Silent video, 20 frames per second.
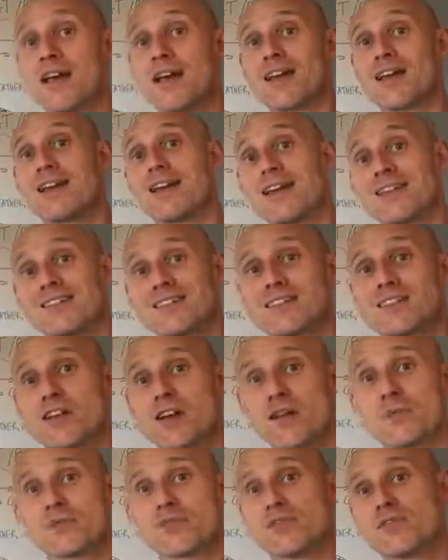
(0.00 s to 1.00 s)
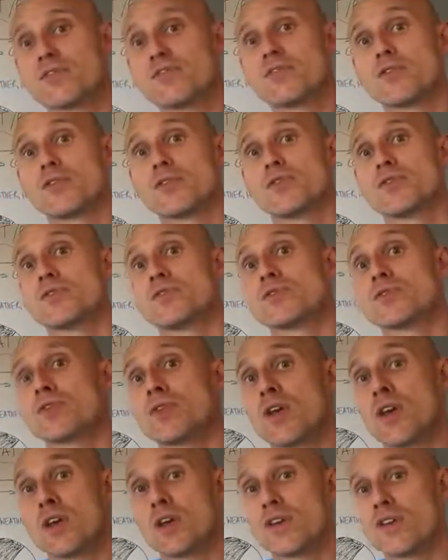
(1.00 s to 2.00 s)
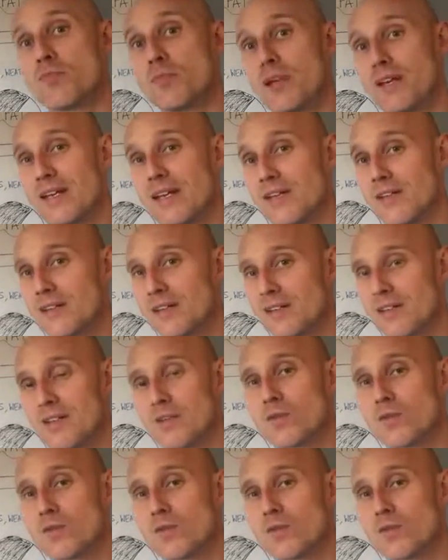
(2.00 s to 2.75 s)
link the types of foods you've been eating,